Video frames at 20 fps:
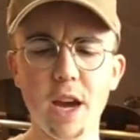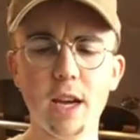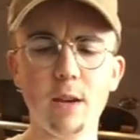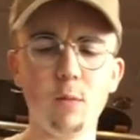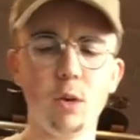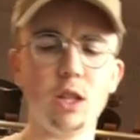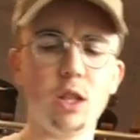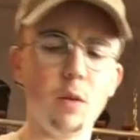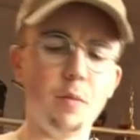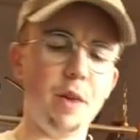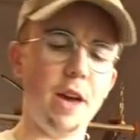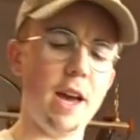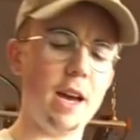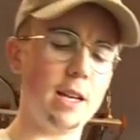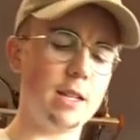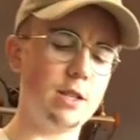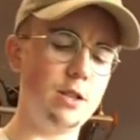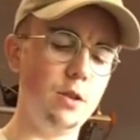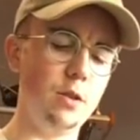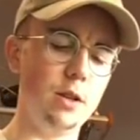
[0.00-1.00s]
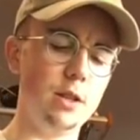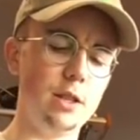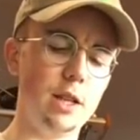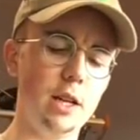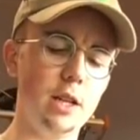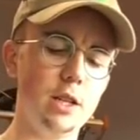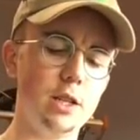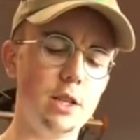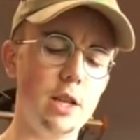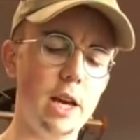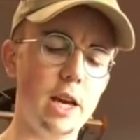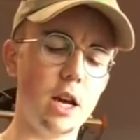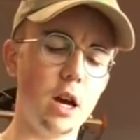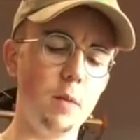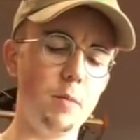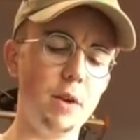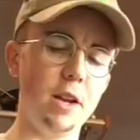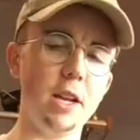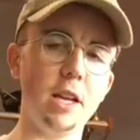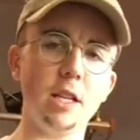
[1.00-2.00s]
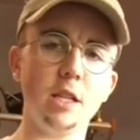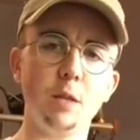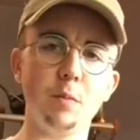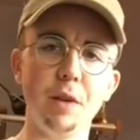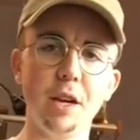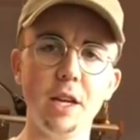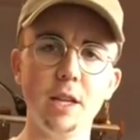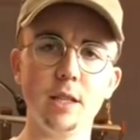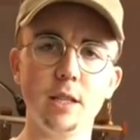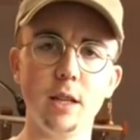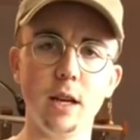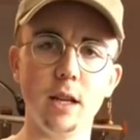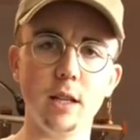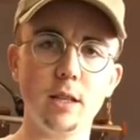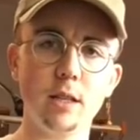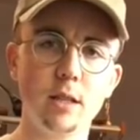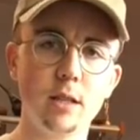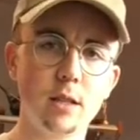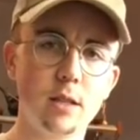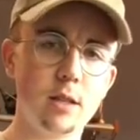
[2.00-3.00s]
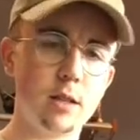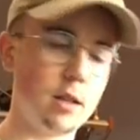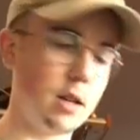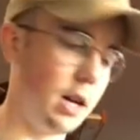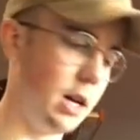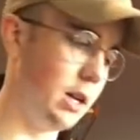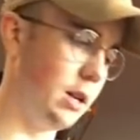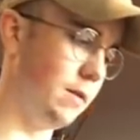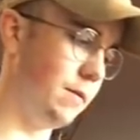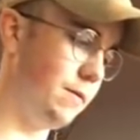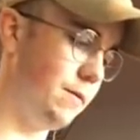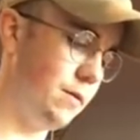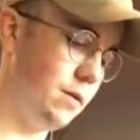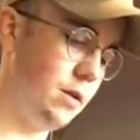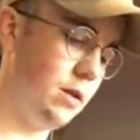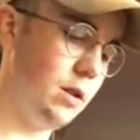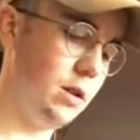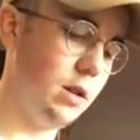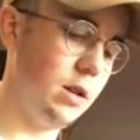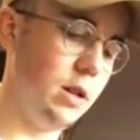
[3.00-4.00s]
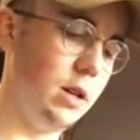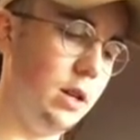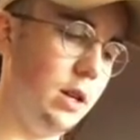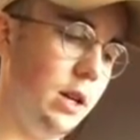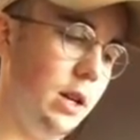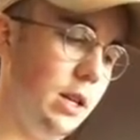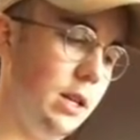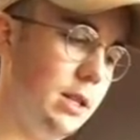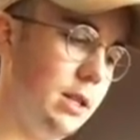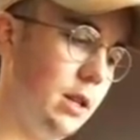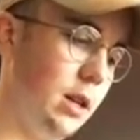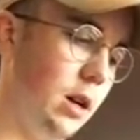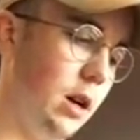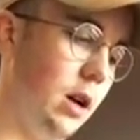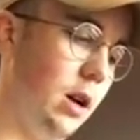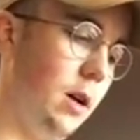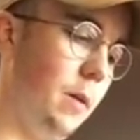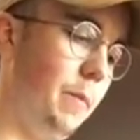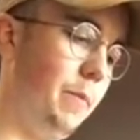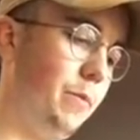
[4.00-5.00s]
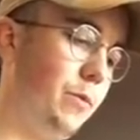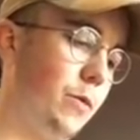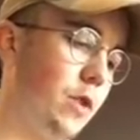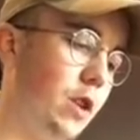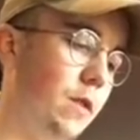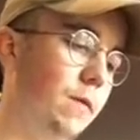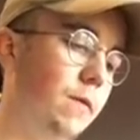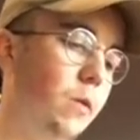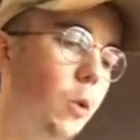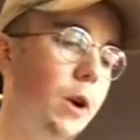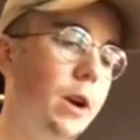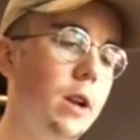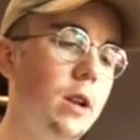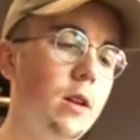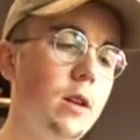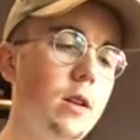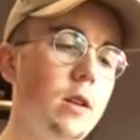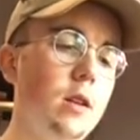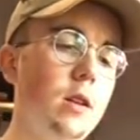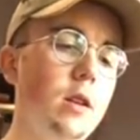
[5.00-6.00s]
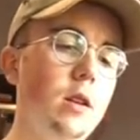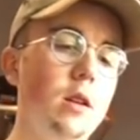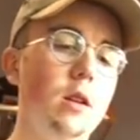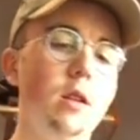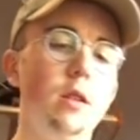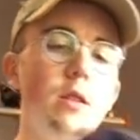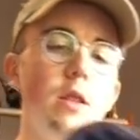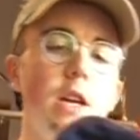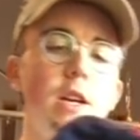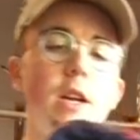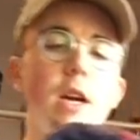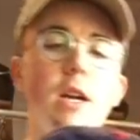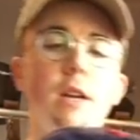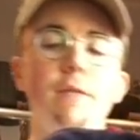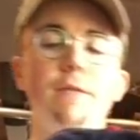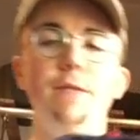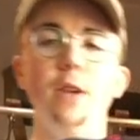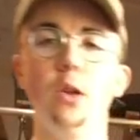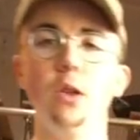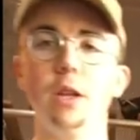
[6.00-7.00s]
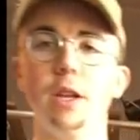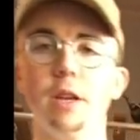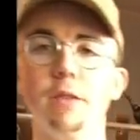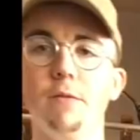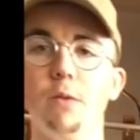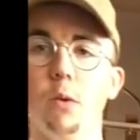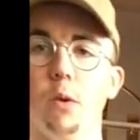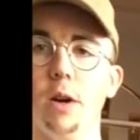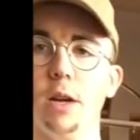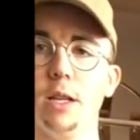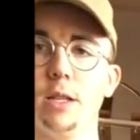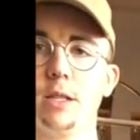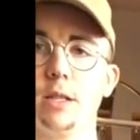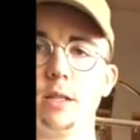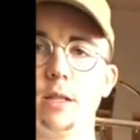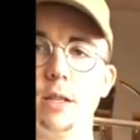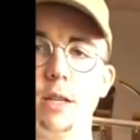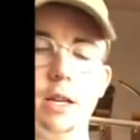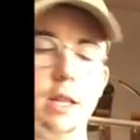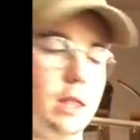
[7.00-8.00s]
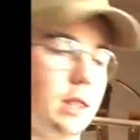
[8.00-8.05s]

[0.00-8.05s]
What the bags do is they just take up any space that kind of is void. They kind of fill any voids